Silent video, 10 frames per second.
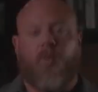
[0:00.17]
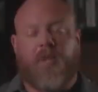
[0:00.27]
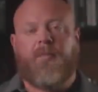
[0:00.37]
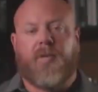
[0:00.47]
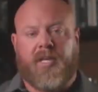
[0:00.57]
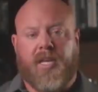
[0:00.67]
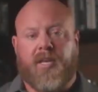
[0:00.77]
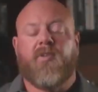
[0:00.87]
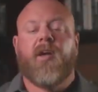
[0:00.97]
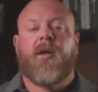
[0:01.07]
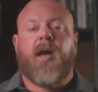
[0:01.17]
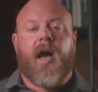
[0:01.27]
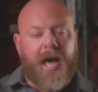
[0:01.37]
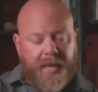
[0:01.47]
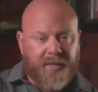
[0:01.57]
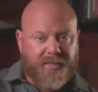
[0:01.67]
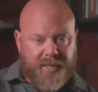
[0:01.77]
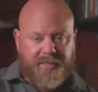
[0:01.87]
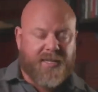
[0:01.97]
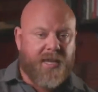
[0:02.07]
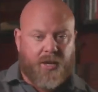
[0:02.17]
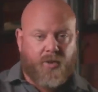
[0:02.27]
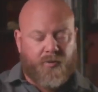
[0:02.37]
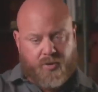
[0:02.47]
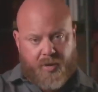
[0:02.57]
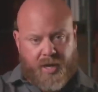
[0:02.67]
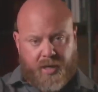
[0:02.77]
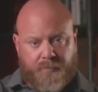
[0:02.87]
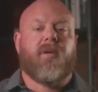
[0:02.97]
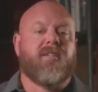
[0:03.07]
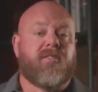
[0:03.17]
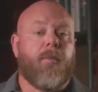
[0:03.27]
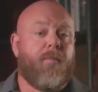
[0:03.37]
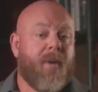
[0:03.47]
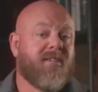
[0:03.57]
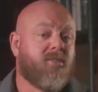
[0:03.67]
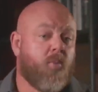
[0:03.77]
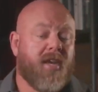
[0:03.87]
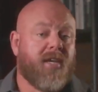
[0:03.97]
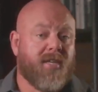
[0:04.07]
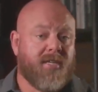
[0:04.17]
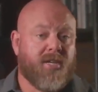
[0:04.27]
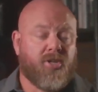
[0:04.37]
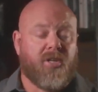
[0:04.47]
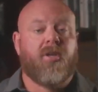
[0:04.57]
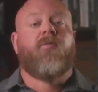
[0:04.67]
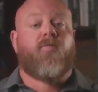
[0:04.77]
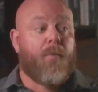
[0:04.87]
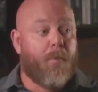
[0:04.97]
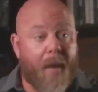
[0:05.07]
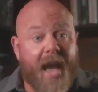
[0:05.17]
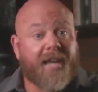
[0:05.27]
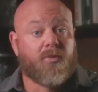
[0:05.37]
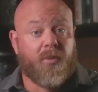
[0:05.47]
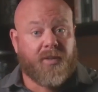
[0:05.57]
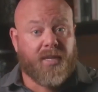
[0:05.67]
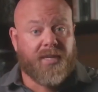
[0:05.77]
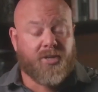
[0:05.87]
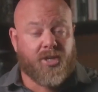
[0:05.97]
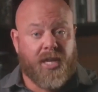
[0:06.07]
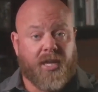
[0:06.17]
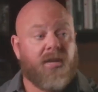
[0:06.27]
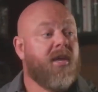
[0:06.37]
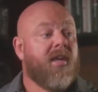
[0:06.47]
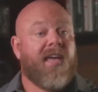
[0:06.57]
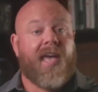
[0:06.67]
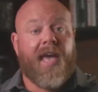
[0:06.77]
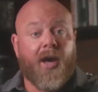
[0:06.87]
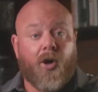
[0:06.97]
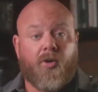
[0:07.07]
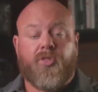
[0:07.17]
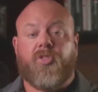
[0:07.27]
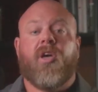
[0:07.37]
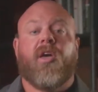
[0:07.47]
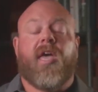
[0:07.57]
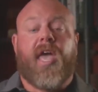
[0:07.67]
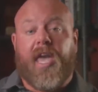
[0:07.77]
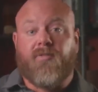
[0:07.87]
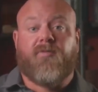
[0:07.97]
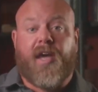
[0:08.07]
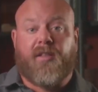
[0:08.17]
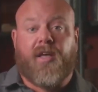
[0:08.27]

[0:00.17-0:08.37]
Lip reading: we believe high intensity interval training is the best way to condition for maximum conditioning, health, and fat